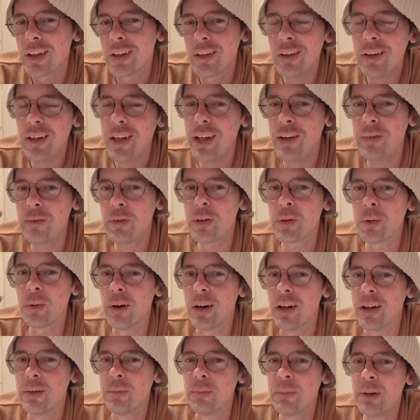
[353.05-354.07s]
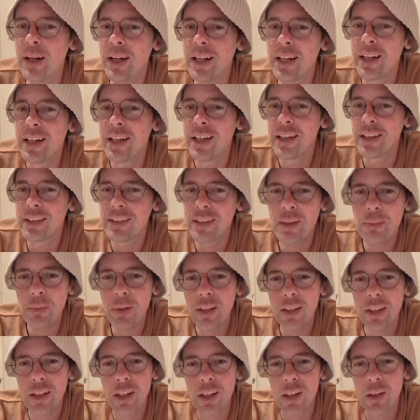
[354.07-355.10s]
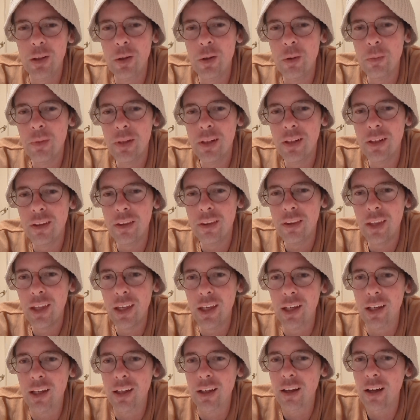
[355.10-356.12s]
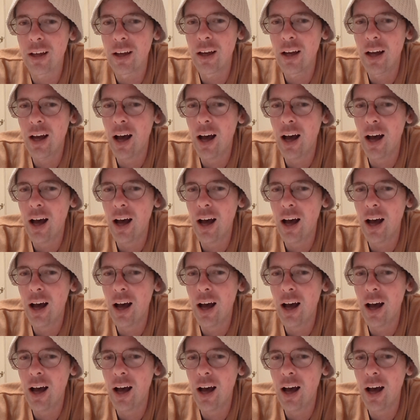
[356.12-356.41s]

Not everyone, but seems like a human thing.